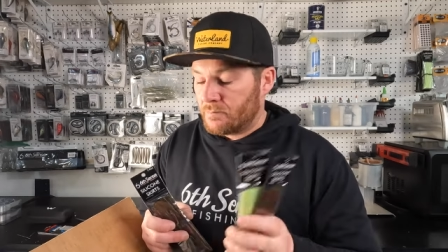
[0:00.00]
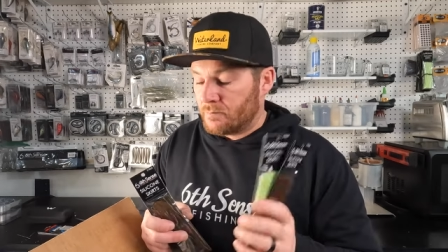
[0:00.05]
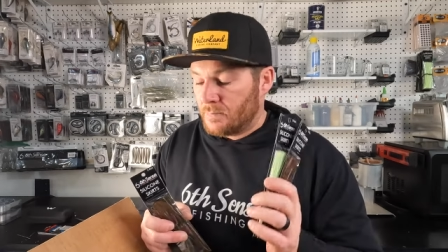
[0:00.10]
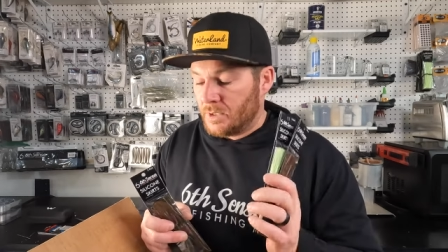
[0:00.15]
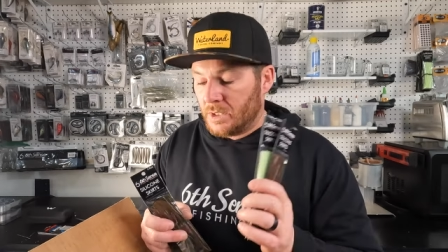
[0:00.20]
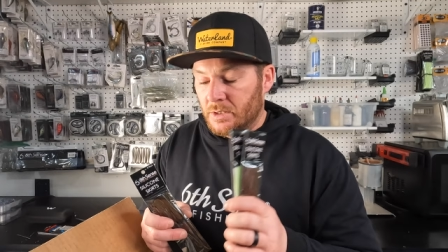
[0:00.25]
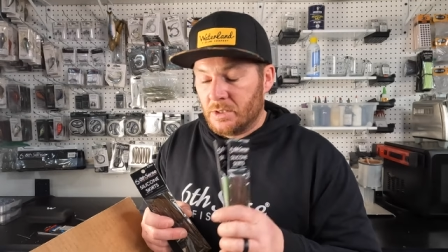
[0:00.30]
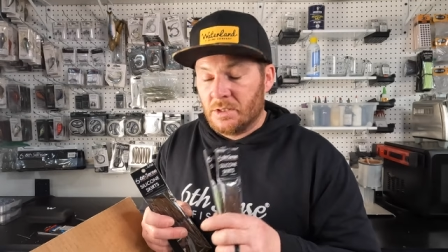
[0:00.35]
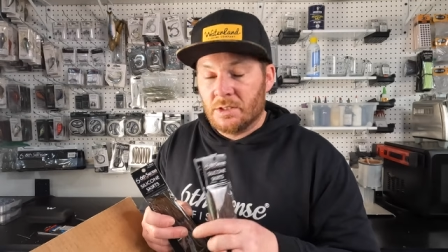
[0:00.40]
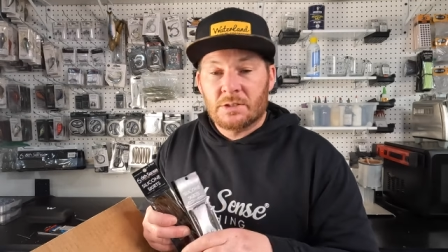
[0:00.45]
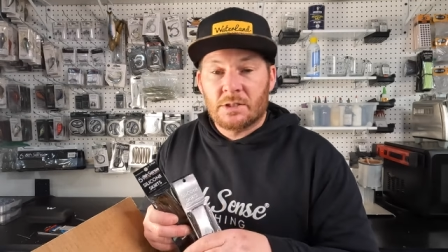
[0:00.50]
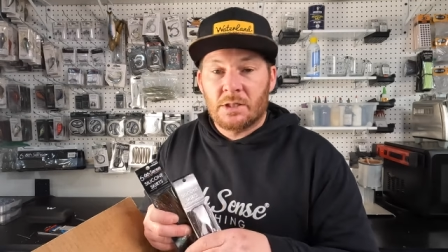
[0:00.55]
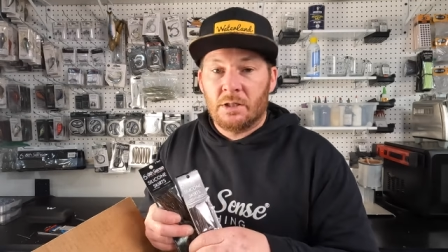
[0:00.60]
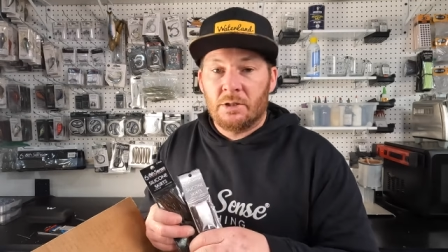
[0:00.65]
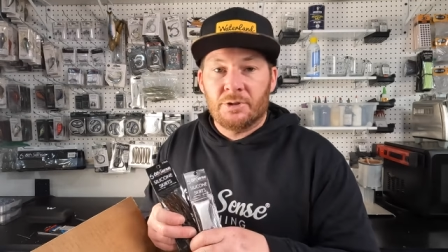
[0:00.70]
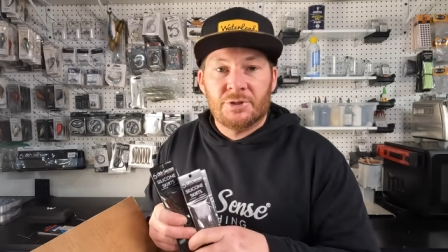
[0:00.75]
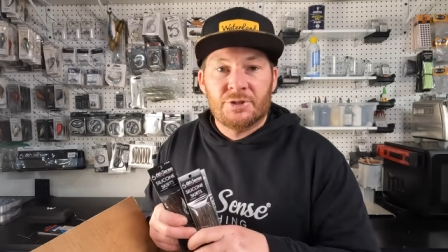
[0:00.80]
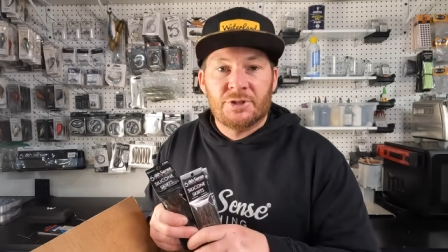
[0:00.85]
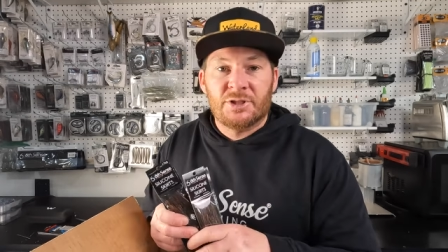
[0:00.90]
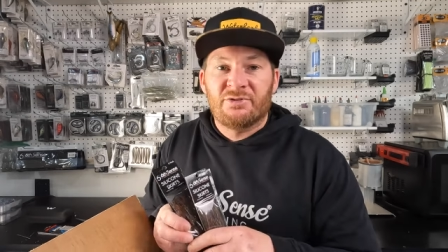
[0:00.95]
Man, these
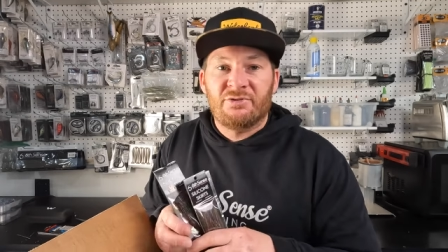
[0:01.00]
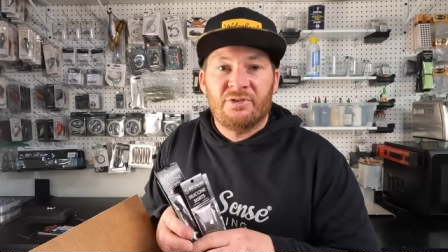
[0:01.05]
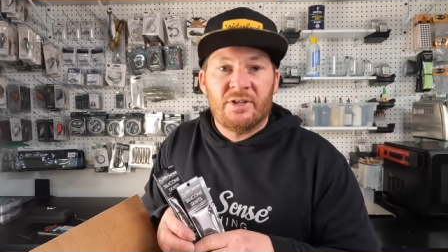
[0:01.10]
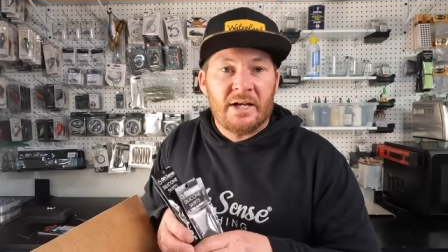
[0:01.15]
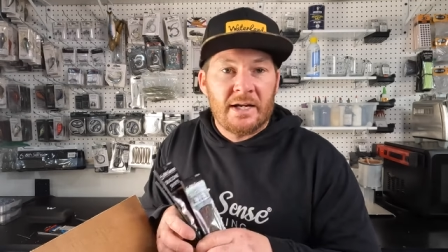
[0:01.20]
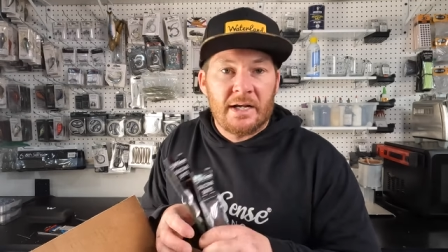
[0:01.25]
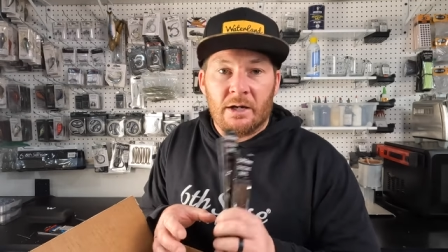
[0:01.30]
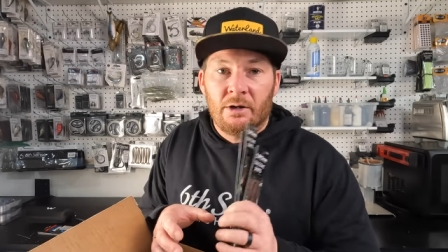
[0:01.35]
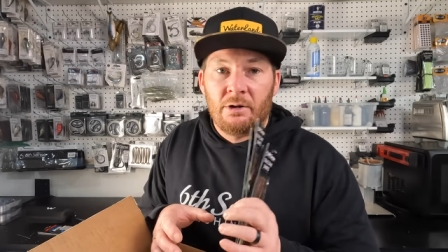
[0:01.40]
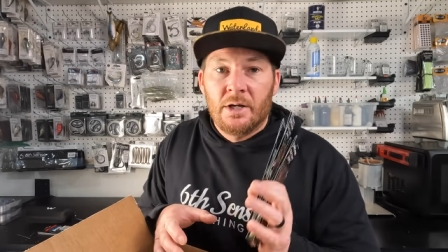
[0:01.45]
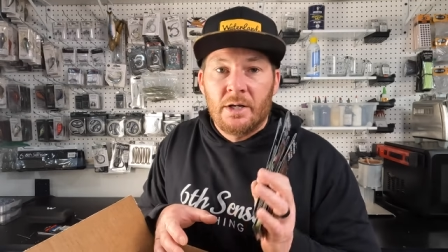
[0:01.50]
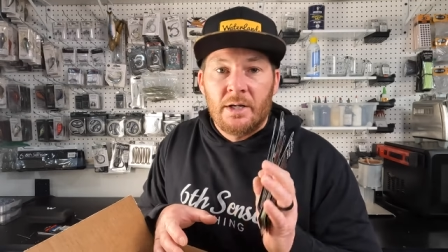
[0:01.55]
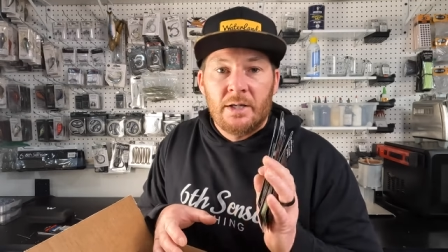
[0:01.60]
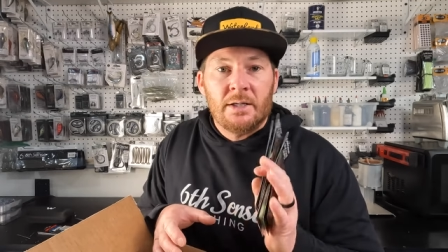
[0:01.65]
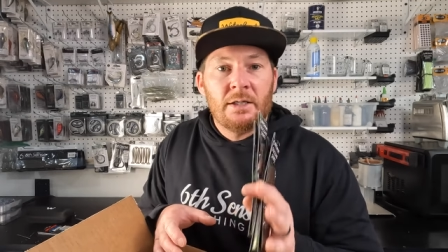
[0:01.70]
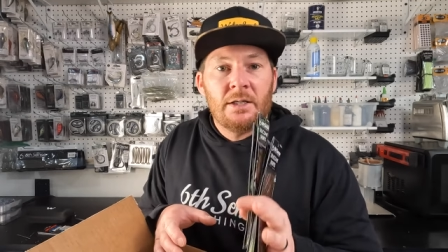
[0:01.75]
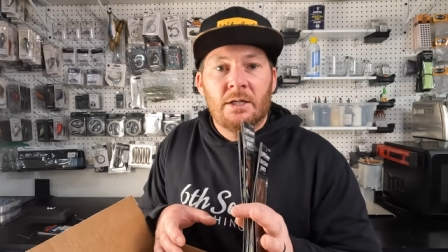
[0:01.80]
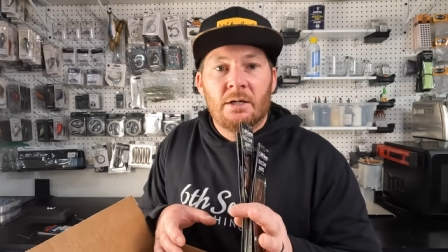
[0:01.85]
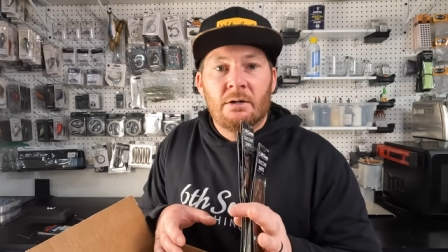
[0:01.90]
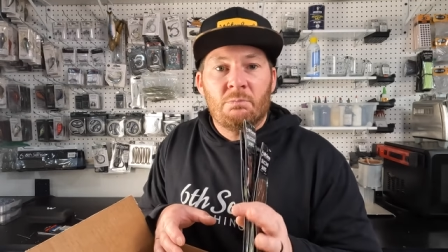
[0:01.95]
colors just flat out
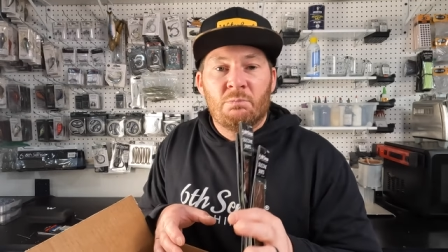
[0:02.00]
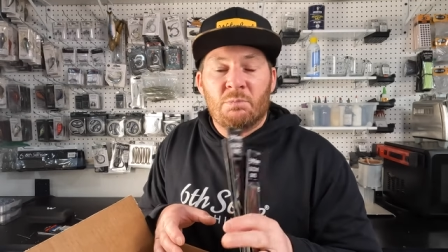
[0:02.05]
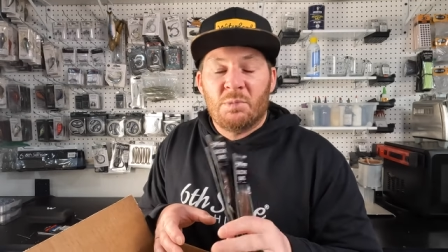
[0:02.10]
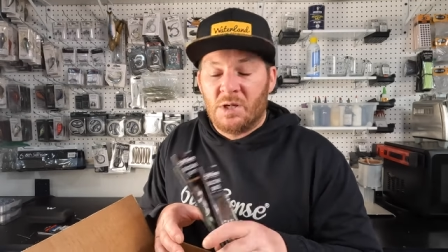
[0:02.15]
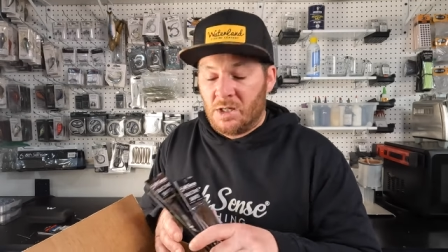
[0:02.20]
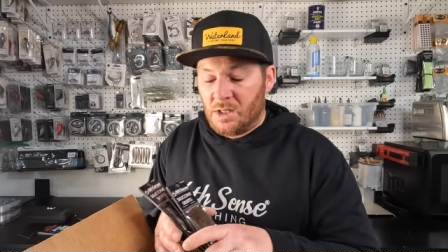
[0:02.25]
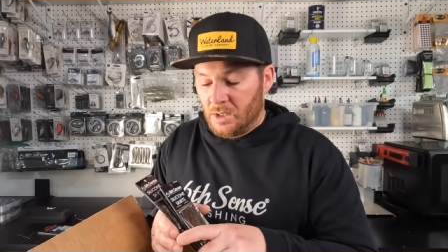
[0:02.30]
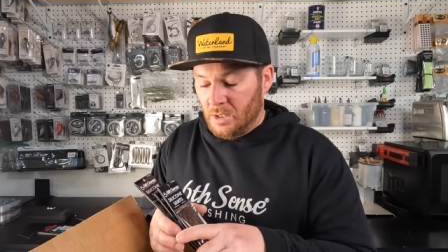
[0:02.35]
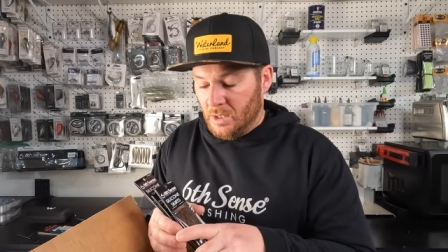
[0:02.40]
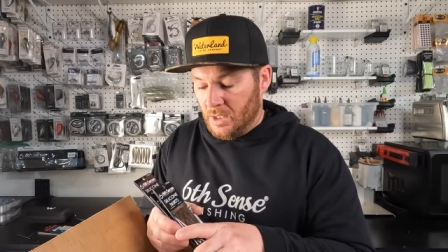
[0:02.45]
get bit,